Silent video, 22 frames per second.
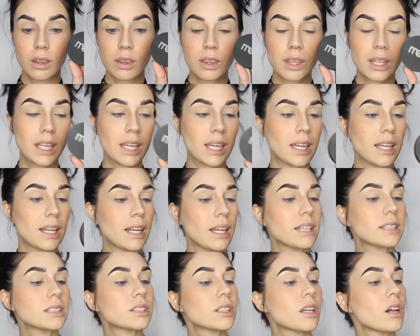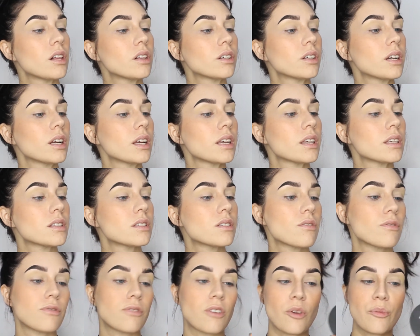The next color is
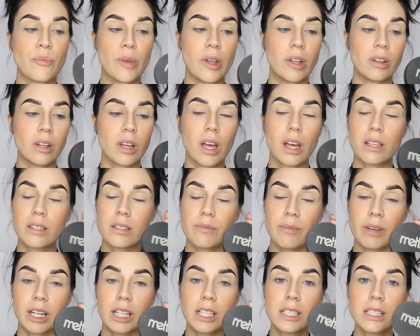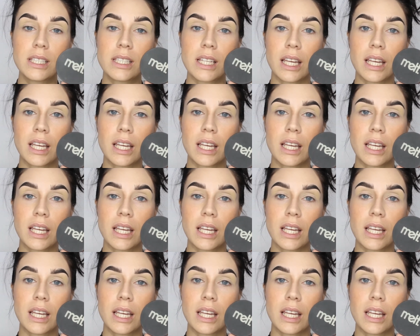from Melt Cosmetics,